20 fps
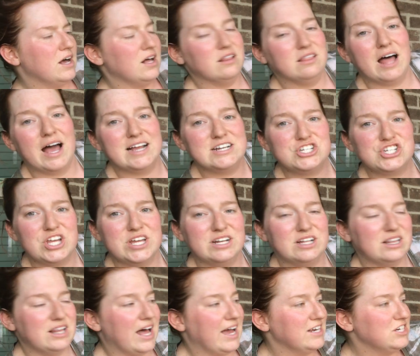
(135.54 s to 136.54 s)
Elijah and
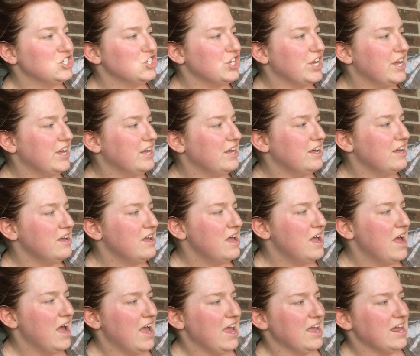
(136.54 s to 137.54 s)
Elisha,
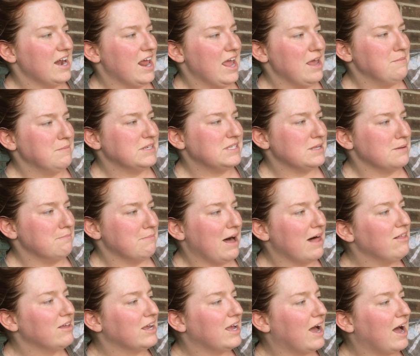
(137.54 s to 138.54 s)
and Amos and
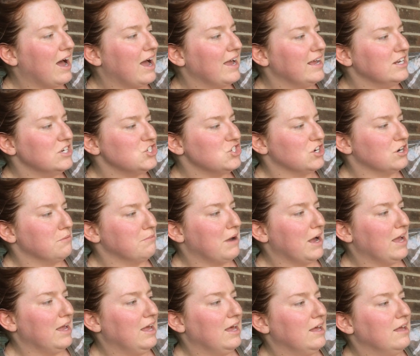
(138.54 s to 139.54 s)
Malachi and
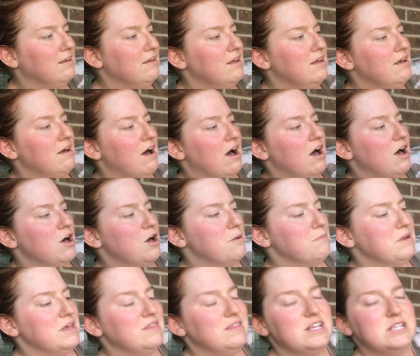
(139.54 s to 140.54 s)
Jeremiah.
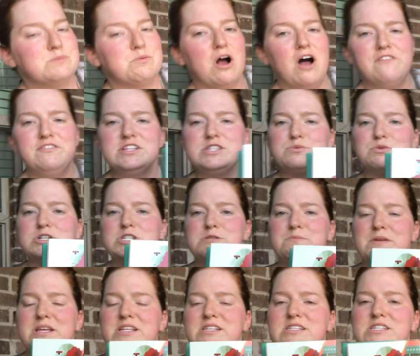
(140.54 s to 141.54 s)
And these prophets were
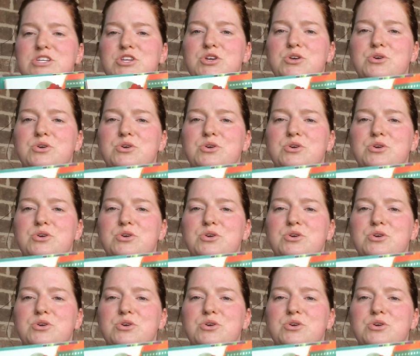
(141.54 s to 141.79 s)
sent